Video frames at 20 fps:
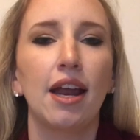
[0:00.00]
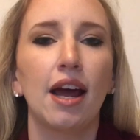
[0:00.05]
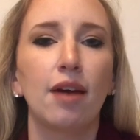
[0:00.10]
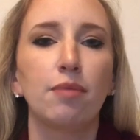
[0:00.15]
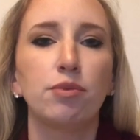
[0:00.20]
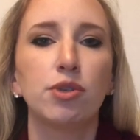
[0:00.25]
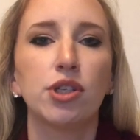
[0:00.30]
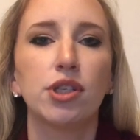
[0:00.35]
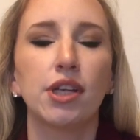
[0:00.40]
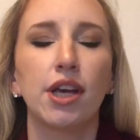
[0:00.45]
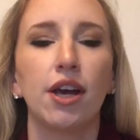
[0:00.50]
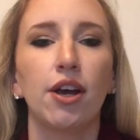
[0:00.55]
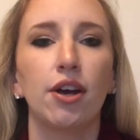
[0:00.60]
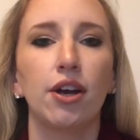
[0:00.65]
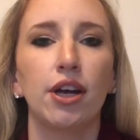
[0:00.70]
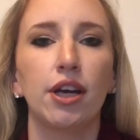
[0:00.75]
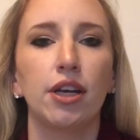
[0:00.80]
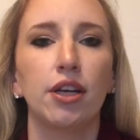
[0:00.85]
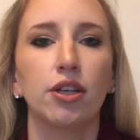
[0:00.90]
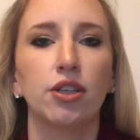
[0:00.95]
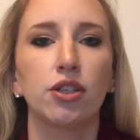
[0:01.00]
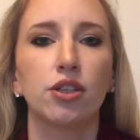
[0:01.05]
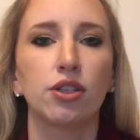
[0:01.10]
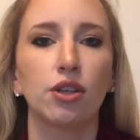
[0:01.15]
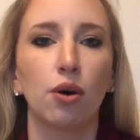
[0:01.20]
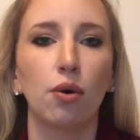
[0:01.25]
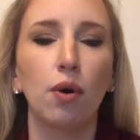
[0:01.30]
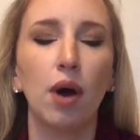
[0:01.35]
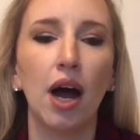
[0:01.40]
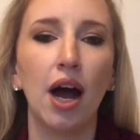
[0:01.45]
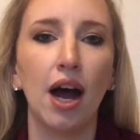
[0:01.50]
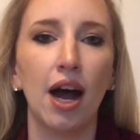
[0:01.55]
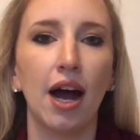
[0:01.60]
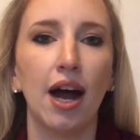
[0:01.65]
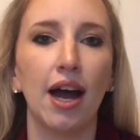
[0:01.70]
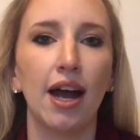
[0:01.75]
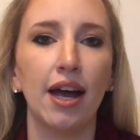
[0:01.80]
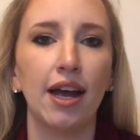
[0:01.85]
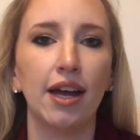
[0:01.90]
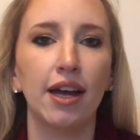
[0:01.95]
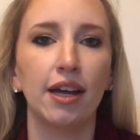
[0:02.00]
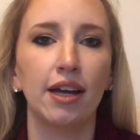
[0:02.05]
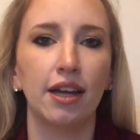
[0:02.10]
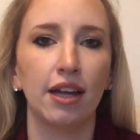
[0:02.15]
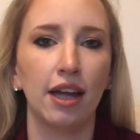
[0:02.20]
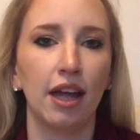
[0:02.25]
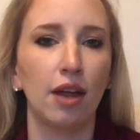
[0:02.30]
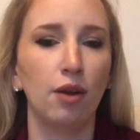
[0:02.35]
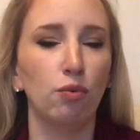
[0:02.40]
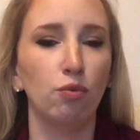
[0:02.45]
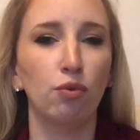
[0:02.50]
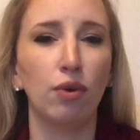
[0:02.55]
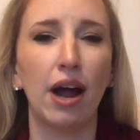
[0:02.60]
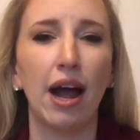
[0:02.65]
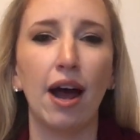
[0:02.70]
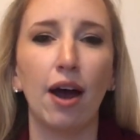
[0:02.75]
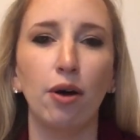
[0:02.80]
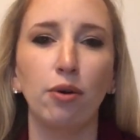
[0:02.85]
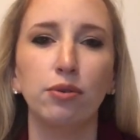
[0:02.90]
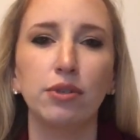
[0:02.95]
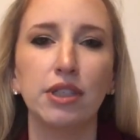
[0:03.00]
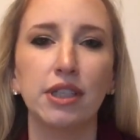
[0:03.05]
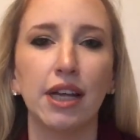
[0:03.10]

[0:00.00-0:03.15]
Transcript: I'm just carrying so high and round.